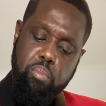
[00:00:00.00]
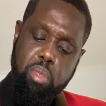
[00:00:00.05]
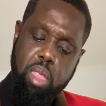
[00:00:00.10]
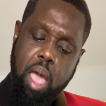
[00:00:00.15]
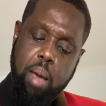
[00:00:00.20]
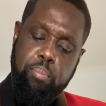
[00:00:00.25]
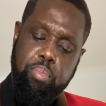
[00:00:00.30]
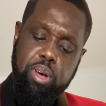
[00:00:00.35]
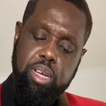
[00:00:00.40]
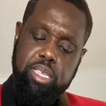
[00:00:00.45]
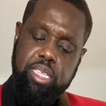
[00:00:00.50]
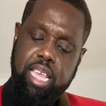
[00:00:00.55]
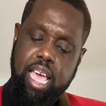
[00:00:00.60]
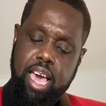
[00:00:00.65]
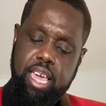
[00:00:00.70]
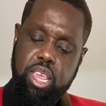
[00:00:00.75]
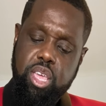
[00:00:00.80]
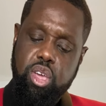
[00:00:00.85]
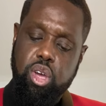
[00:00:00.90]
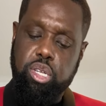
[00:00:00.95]
and put
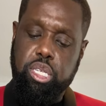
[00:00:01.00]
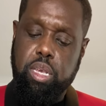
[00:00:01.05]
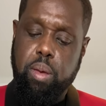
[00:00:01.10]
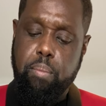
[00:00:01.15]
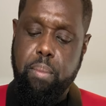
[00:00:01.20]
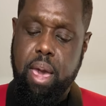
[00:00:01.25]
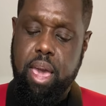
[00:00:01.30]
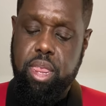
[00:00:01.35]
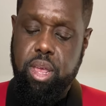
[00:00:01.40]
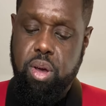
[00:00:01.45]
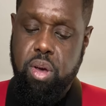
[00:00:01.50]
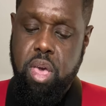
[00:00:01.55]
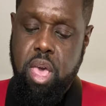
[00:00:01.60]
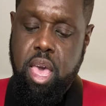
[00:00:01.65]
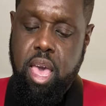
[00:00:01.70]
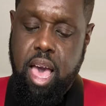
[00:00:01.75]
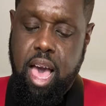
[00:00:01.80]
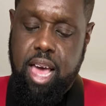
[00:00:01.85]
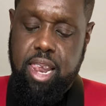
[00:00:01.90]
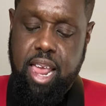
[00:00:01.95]
down in your tomato.
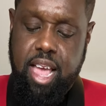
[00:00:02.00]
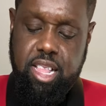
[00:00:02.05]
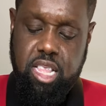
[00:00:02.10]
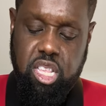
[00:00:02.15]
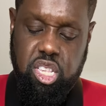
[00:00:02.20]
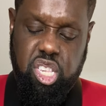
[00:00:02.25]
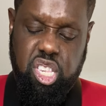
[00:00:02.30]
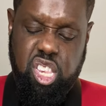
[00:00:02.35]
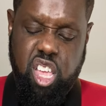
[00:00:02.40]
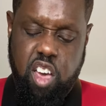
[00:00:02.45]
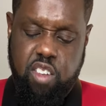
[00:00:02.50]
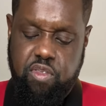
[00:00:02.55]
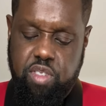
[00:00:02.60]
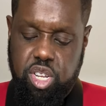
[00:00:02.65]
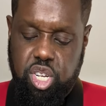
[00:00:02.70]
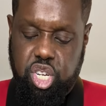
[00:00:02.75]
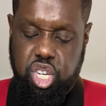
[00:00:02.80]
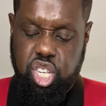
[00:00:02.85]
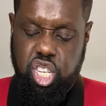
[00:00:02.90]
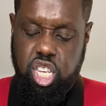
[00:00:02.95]
I like to stuff
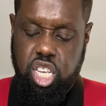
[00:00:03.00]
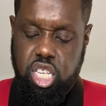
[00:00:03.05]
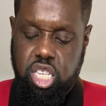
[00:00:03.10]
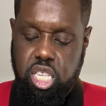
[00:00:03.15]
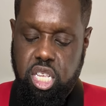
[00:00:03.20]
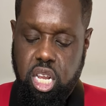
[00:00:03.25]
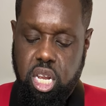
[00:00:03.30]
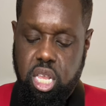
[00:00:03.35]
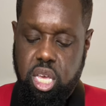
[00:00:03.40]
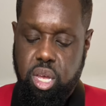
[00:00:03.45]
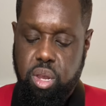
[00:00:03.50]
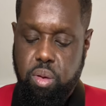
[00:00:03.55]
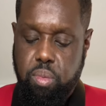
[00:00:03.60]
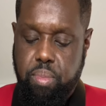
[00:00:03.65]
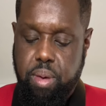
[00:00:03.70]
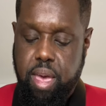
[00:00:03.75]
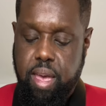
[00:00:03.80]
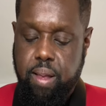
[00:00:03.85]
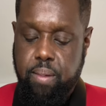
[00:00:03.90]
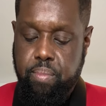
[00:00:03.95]
it just a little
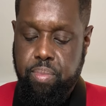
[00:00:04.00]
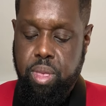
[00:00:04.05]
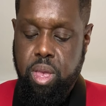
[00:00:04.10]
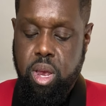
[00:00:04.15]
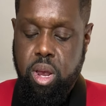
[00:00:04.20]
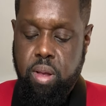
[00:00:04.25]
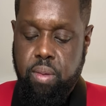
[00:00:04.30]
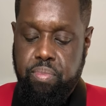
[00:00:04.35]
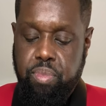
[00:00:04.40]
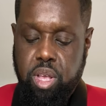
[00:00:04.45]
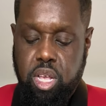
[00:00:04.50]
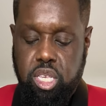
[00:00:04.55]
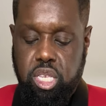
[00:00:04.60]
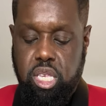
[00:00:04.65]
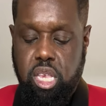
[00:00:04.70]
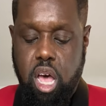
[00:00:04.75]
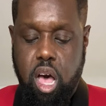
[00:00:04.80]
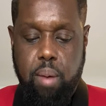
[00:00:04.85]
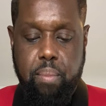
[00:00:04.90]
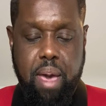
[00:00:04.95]
bit.
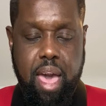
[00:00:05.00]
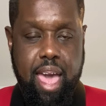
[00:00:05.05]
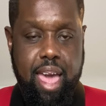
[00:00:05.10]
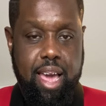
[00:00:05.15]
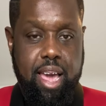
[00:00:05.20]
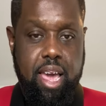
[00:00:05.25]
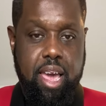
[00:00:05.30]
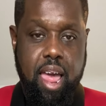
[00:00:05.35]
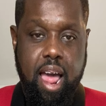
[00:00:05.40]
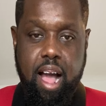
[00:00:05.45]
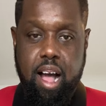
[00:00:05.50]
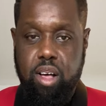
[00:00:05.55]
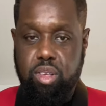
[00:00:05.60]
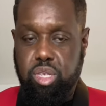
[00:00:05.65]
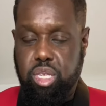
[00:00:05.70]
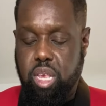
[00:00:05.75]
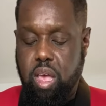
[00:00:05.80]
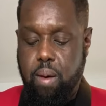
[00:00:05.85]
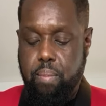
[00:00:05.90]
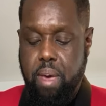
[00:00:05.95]
Some hanging out,
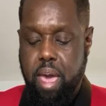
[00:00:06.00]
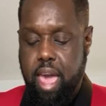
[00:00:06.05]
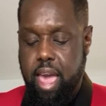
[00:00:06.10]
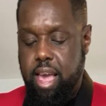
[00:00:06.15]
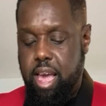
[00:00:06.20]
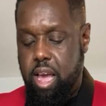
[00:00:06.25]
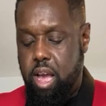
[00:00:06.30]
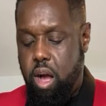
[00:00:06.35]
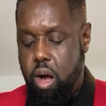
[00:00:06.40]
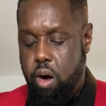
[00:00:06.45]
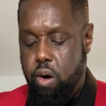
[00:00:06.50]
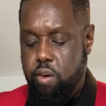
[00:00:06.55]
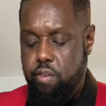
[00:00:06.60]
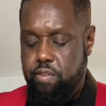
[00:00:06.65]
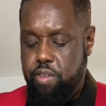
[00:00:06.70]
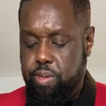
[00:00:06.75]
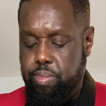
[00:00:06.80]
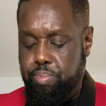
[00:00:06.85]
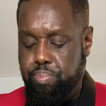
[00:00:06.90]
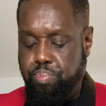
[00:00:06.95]
some hanging
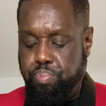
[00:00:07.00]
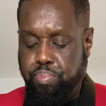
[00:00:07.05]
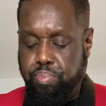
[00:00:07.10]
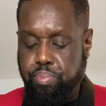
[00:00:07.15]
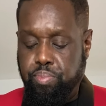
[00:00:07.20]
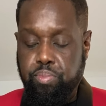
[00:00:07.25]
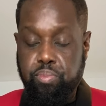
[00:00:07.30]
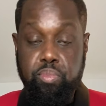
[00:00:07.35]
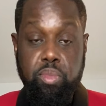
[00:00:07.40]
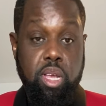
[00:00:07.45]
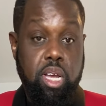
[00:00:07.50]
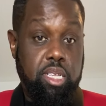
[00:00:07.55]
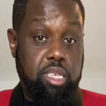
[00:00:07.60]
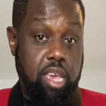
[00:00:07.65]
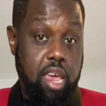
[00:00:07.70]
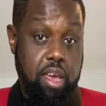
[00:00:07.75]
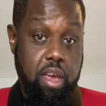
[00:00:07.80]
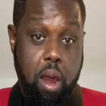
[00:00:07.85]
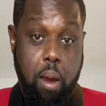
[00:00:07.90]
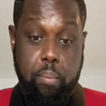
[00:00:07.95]
over.
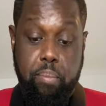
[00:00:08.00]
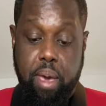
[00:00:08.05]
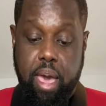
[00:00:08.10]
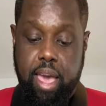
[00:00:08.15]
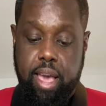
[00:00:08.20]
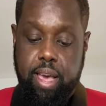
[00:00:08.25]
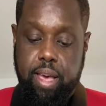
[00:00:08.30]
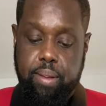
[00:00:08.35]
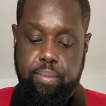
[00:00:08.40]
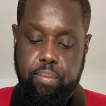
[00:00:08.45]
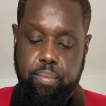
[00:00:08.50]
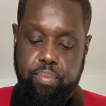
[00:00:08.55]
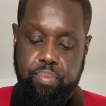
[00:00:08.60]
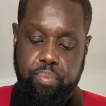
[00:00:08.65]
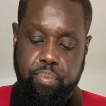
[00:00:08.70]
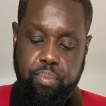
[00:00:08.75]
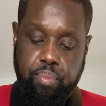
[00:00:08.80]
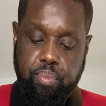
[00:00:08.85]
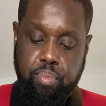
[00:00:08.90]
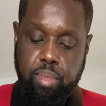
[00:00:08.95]
Take our bacon.
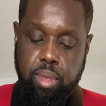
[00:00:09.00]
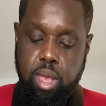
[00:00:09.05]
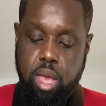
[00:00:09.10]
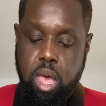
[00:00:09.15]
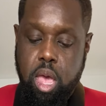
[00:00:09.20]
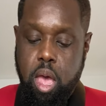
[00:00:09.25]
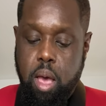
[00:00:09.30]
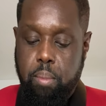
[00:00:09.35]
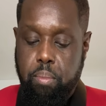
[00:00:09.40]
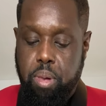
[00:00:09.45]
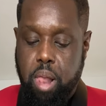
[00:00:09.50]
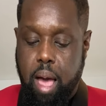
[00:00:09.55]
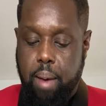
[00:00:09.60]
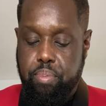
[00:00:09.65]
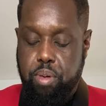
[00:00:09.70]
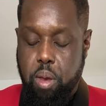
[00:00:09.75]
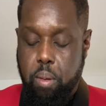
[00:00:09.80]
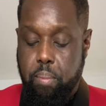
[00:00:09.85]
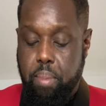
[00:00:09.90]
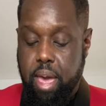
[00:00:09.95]

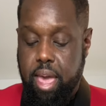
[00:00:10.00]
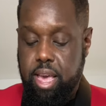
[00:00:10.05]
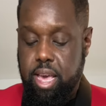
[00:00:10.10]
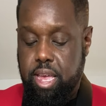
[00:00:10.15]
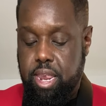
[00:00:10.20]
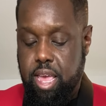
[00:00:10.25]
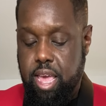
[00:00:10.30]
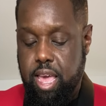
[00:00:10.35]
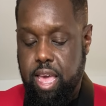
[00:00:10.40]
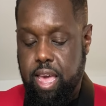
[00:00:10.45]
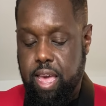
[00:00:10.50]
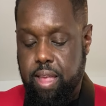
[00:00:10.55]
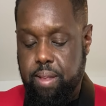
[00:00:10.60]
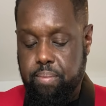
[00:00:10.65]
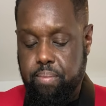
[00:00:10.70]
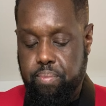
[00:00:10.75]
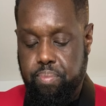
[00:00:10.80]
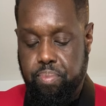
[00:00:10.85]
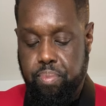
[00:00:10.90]
Plop your bacon in.